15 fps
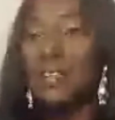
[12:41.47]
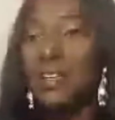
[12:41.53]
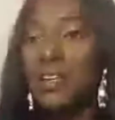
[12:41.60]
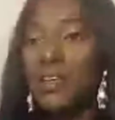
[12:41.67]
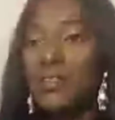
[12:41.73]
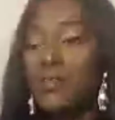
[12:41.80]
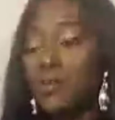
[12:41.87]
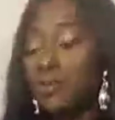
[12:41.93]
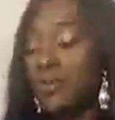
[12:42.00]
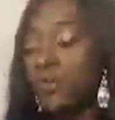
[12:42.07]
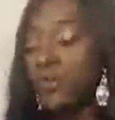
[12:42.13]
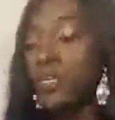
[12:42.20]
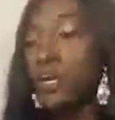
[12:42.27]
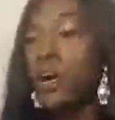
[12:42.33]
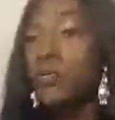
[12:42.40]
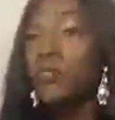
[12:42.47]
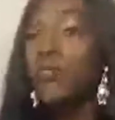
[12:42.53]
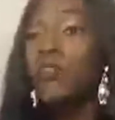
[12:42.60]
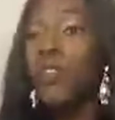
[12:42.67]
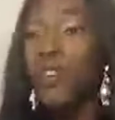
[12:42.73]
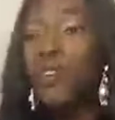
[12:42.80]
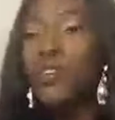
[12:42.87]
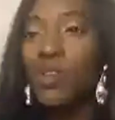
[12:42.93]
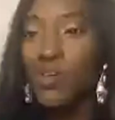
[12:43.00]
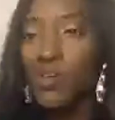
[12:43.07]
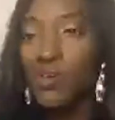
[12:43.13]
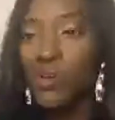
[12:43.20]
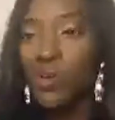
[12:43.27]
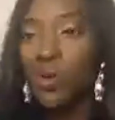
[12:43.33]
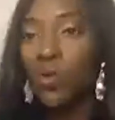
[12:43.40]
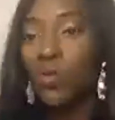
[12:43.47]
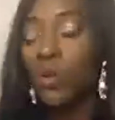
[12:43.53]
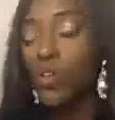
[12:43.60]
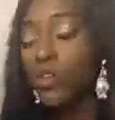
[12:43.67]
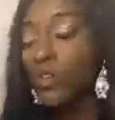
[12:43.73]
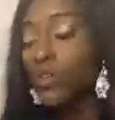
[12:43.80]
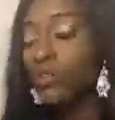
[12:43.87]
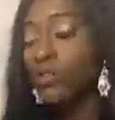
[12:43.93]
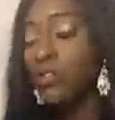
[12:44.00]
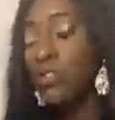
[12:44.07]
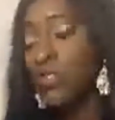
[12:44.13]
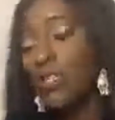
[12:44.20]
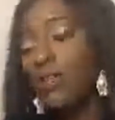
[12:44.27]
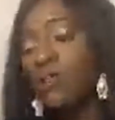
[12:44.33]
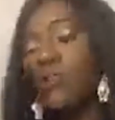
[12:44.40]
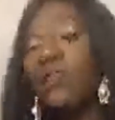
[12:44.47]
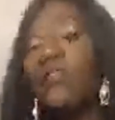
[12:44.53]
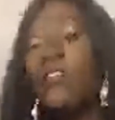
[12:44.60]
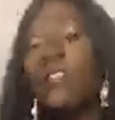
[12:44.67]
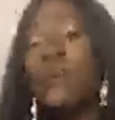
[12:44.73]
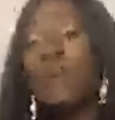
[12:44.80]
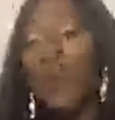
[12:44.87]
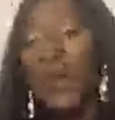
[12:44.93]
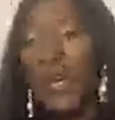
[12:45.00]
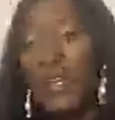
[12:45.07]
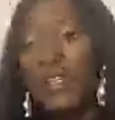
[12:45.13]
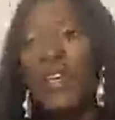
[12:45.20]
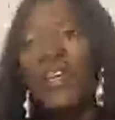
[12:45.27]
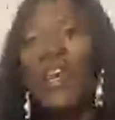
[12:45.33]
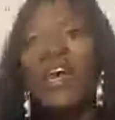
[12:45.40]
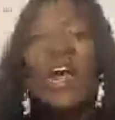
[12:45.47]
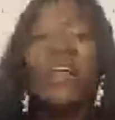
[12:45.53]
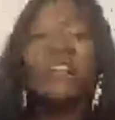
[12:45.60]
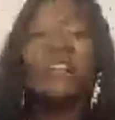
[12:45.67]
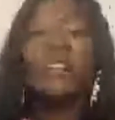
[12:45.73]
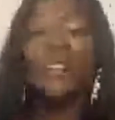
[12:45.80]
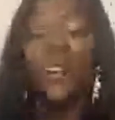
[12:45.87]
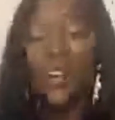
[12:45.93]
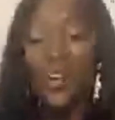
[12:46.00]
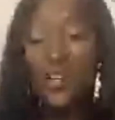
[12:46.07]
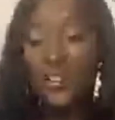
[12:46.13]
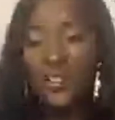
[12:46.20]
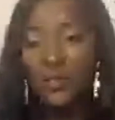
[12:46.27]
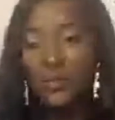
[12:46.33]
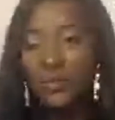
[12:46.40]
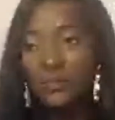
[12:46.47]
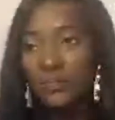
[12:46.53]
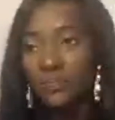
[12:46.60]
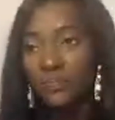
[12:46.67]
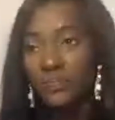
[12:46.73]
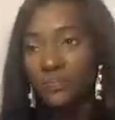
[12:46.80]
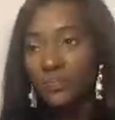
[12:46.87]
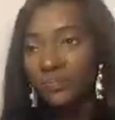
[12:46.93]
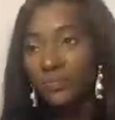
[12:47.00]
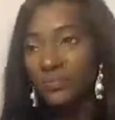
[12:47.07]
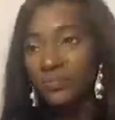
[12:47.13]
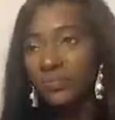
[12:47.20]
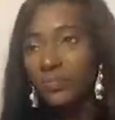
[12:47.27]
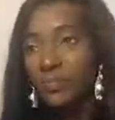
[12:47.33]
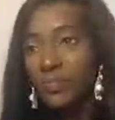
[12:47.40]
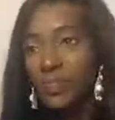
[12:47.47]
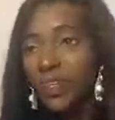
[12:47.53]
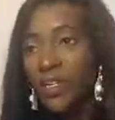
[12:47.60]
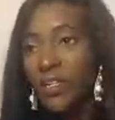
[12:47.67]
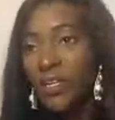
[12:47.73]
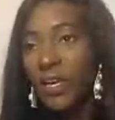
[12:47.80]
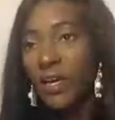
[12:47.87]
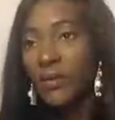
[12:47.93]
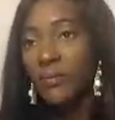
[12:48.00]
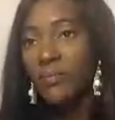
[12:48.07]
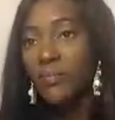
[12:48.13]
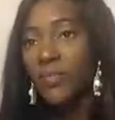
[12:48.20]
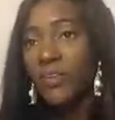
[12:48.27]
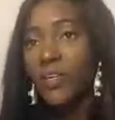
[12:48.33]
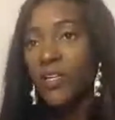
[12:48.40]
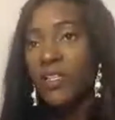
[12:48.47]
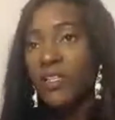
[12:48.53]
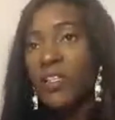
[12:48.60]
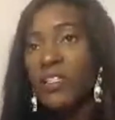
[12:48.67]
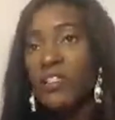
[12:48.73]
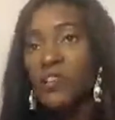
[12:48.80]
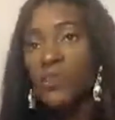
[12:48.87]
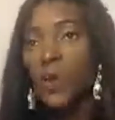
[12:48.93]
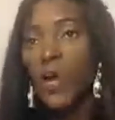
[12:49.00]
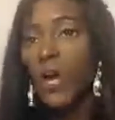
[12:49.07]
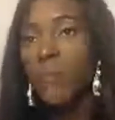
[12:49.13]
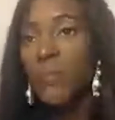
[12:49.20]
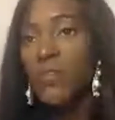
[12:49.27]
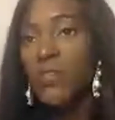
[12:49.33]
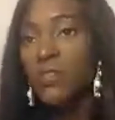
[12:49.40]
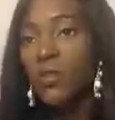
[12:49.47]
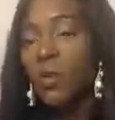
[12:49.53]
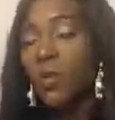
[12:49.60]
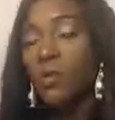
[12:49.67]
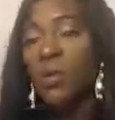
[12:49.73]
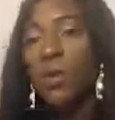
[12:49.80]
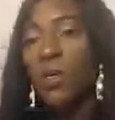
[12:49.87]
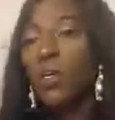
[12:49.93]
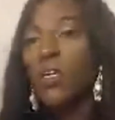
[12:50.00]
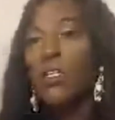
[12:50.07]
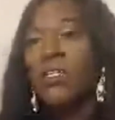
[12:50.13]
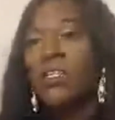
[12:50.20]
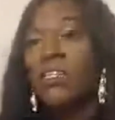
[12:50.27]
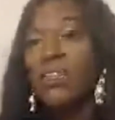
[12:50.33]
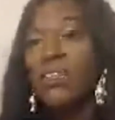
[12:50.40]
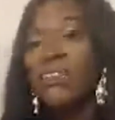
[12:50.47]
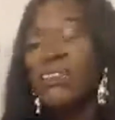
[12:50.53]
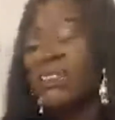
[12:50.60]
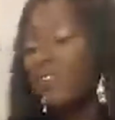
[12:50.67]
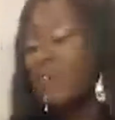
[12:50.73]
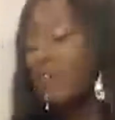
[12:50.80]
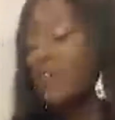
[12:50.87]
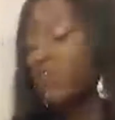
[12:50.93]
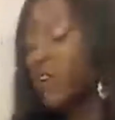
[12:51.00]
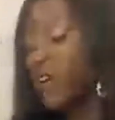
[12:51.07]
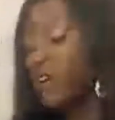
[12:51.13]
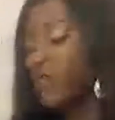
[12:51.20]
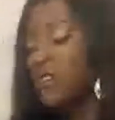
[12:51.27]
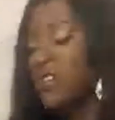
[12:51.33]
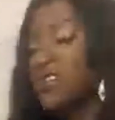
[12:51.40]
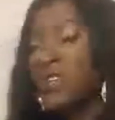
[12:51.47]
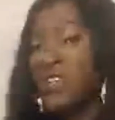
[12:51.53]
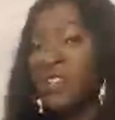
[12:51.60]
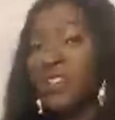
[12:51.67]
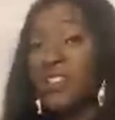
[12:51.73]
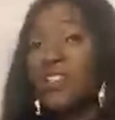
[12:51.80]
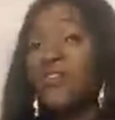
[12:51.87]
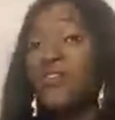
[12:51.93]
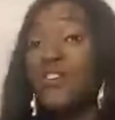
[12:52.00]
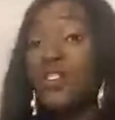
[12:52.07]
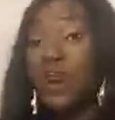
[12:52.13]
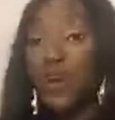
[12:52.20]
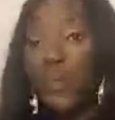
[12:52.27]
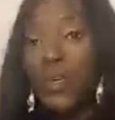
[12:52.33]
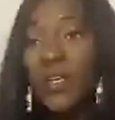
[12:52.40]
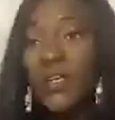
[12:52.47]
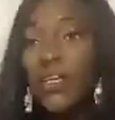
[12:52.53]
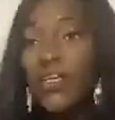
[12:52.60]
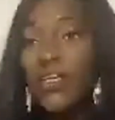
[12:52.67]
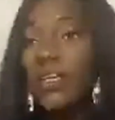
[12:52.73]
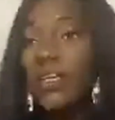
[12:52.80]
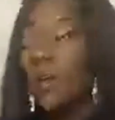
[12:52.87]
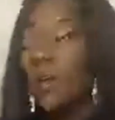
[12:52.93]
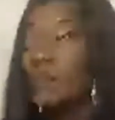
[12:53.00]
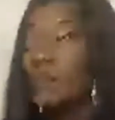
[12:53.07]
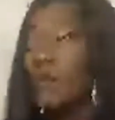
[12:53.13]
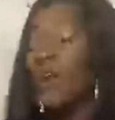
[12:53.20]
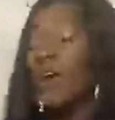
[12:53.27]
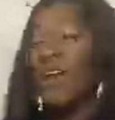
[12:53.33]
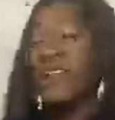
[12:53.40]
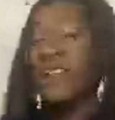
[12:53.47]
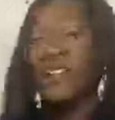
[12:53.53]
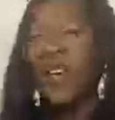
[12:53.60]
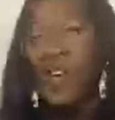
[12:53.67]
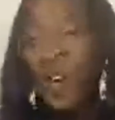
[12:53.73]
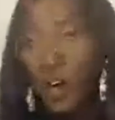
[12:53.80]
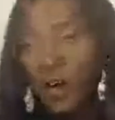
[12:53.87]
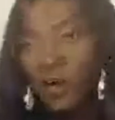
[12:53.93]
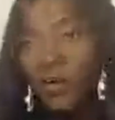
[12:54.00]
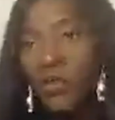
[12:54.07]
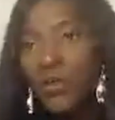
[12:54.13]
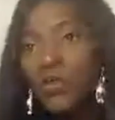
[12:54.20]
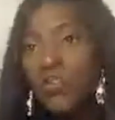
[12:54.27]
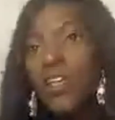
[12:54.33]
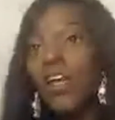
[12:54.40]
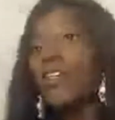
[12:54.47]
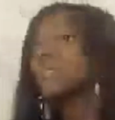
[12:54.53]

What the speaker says: So you become vulnerable when you don't deal with this pain and this hurt. Yeah, this is what happens. So this is a very sensitive topic, but I tell you that